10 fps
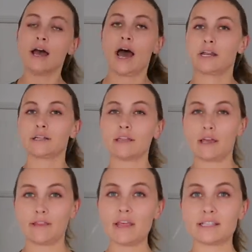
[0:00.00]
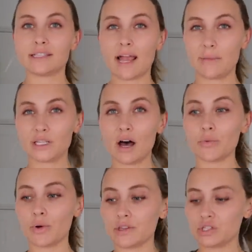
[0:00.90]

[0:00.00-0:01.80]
And it's the same as that other one.